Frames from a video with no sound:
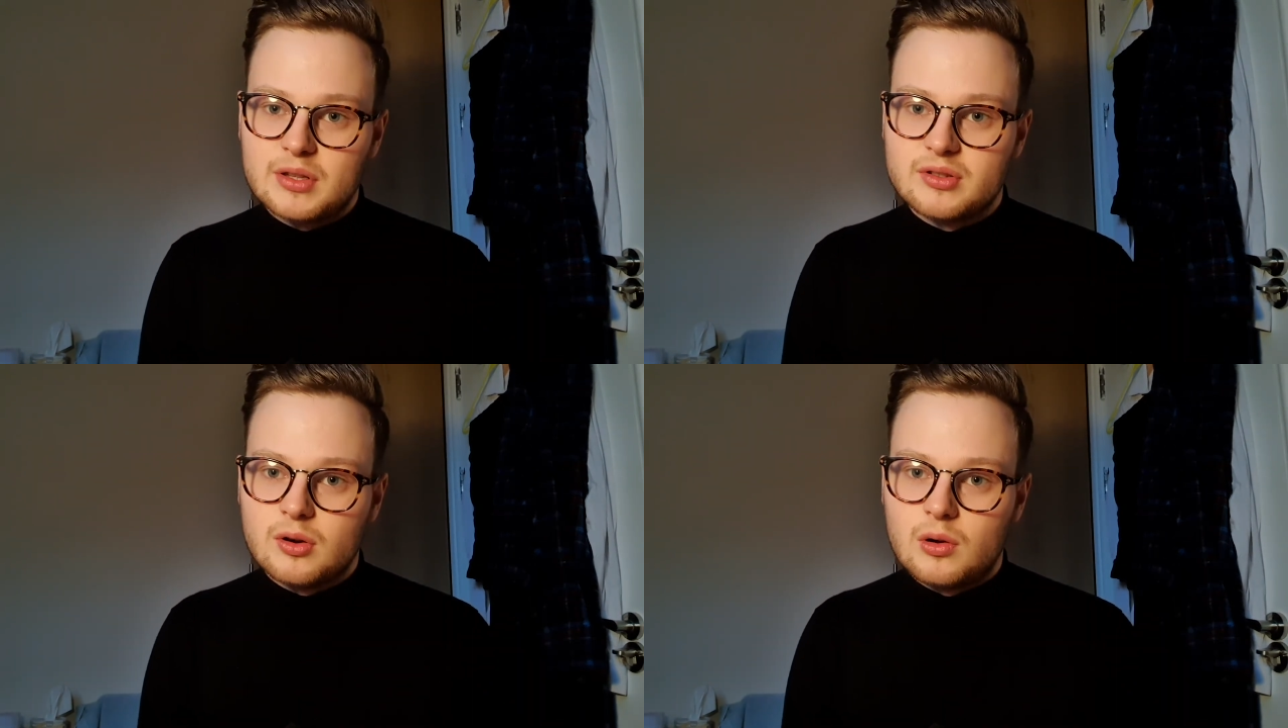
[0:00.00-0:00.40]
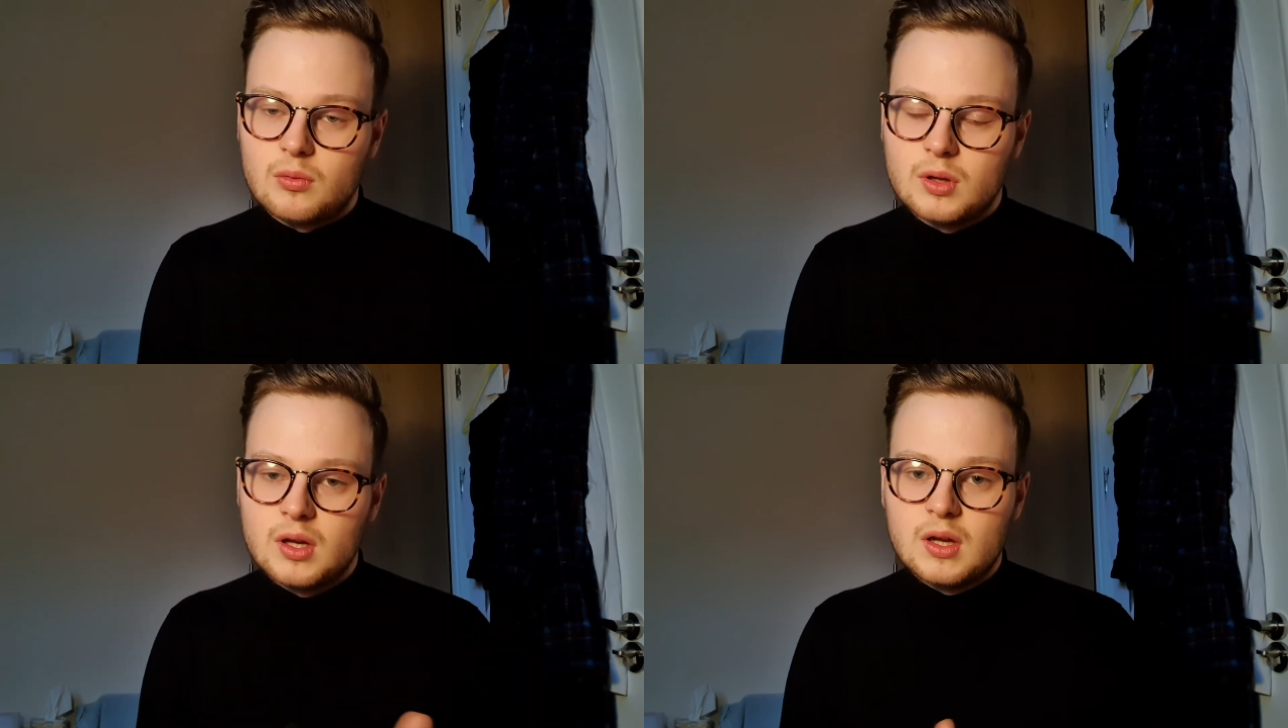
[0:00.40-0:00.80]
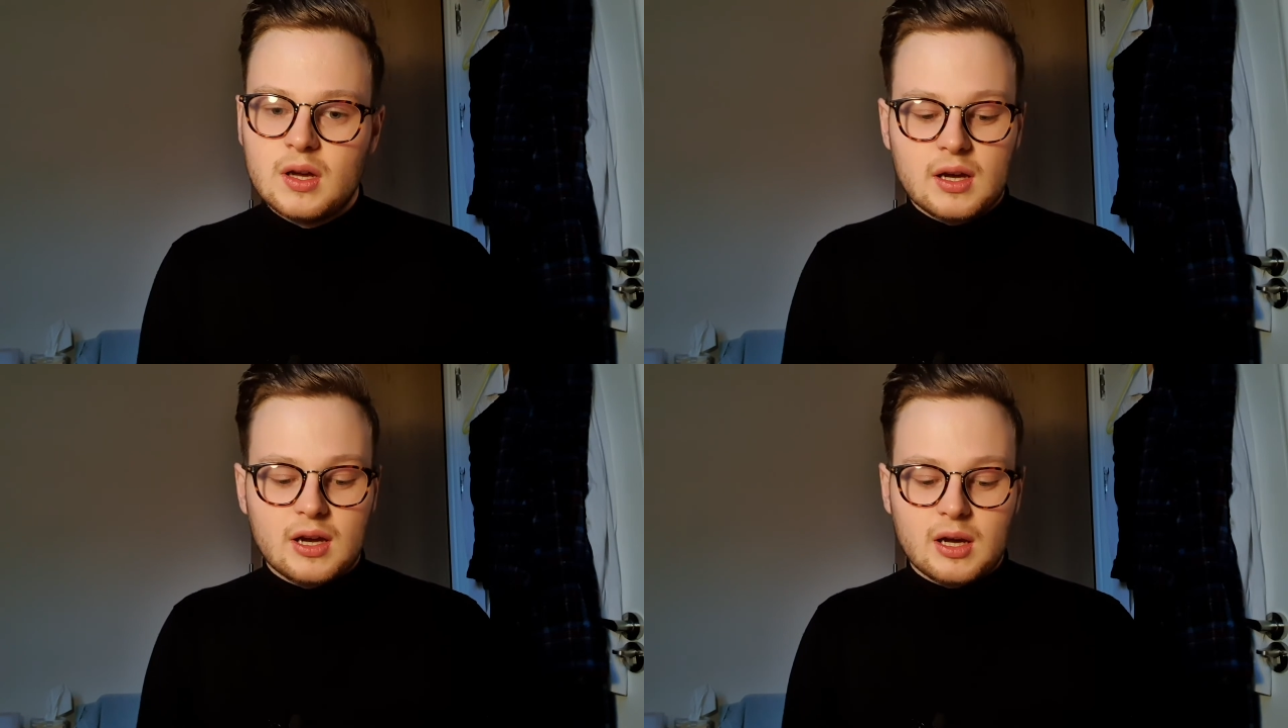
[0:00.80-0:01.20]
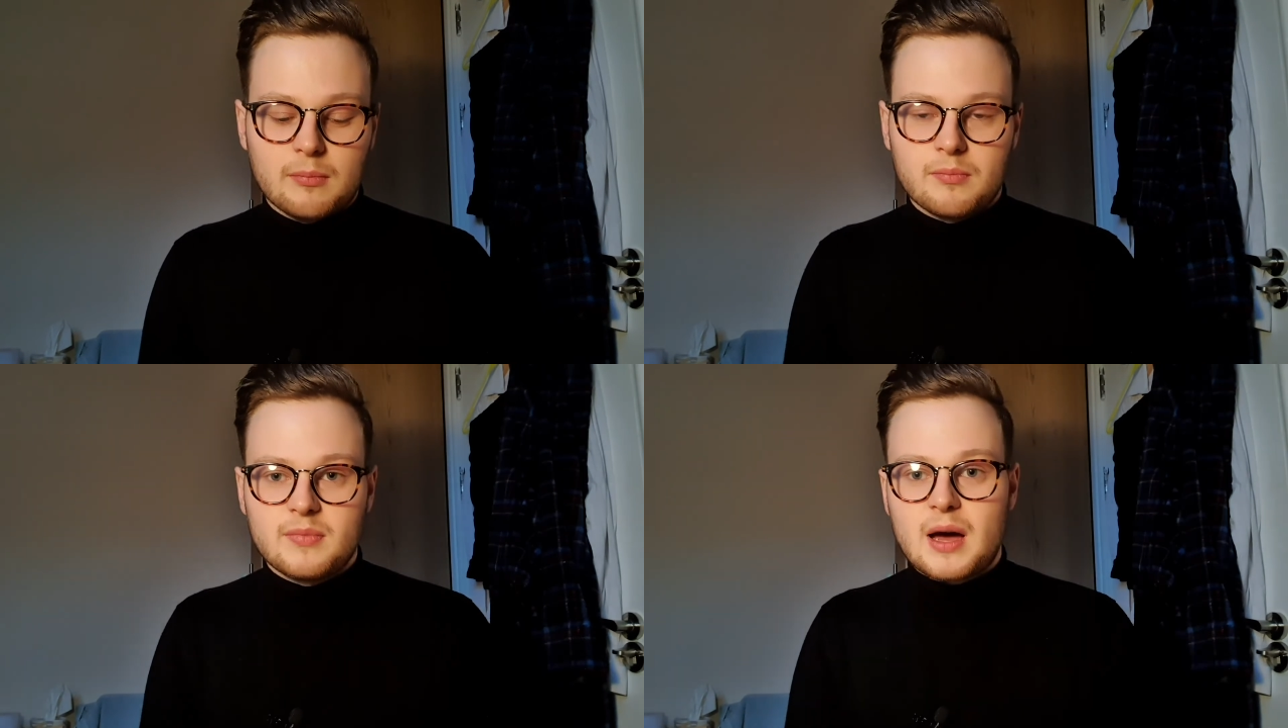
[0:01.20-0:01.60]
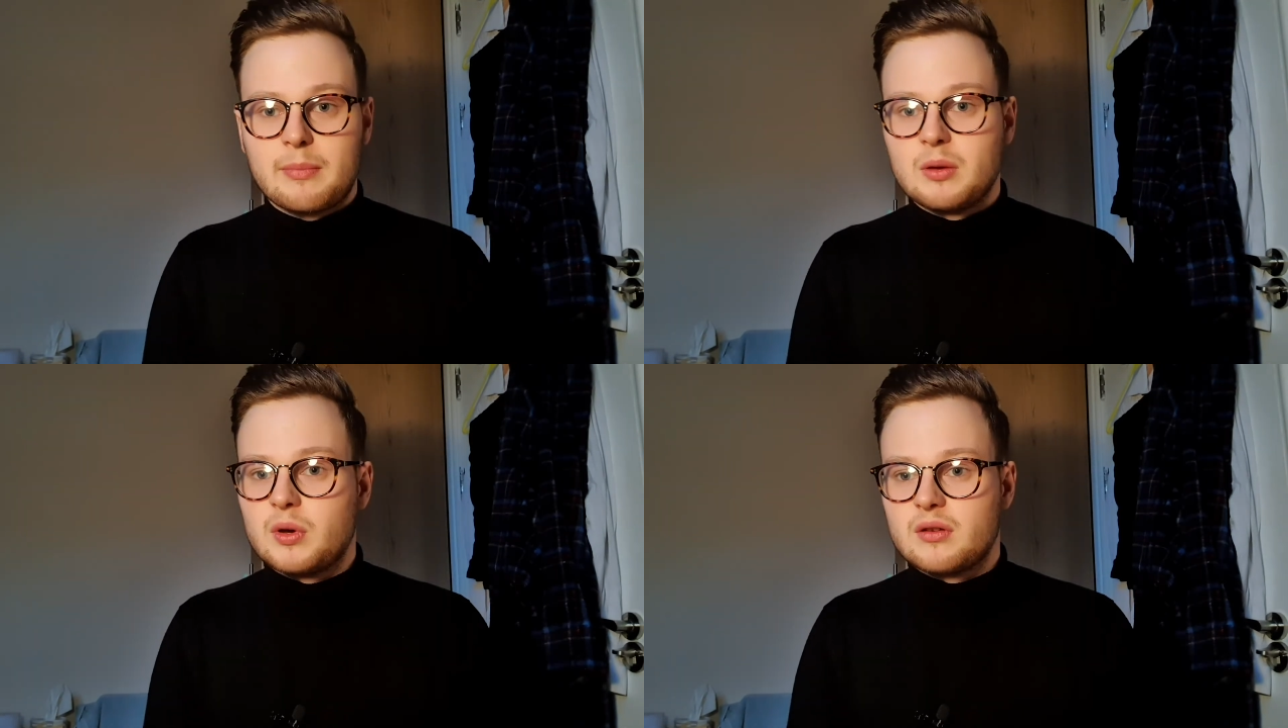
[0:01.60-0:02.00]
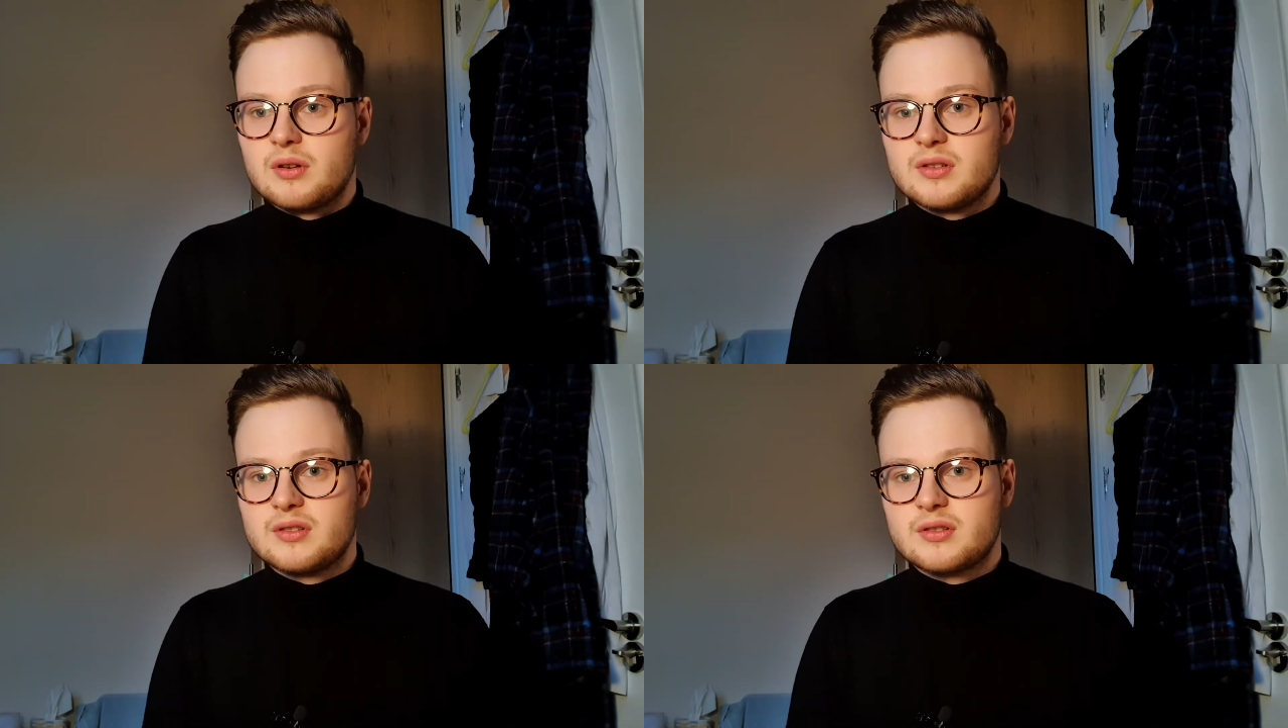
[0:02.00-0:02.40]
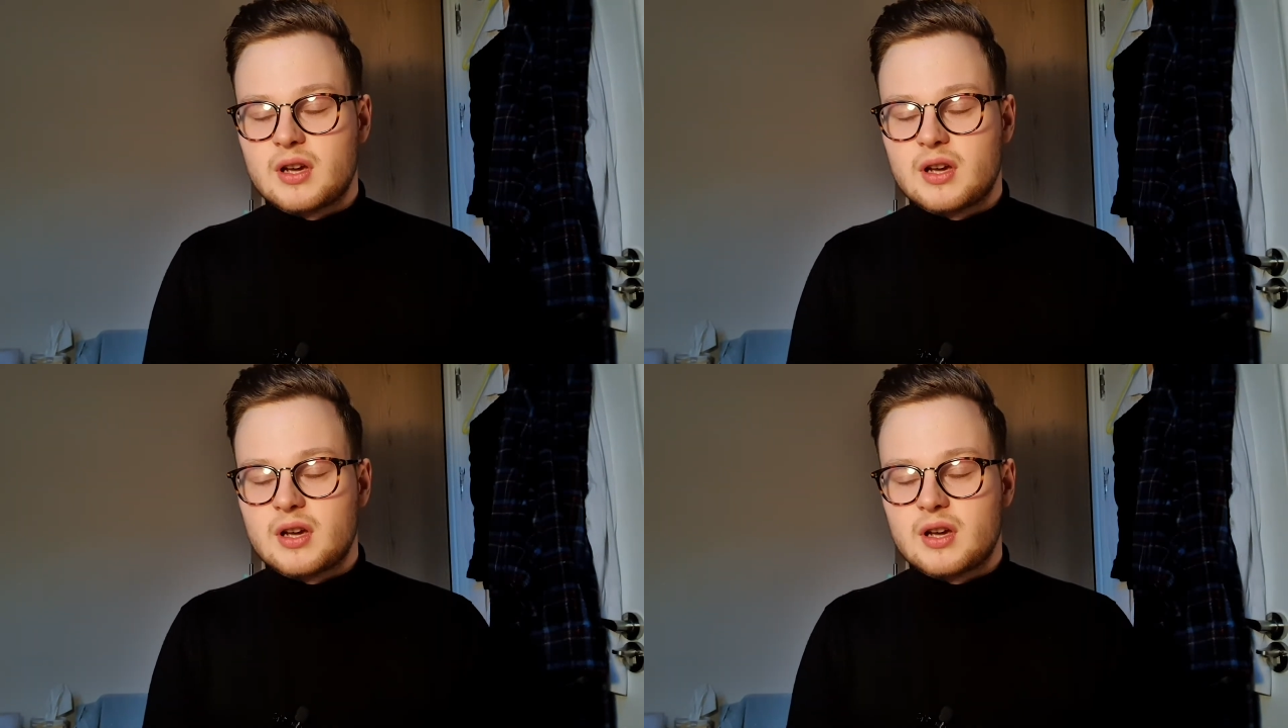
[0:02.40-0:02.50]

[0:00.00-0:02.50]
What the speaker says: at all. That be whether it's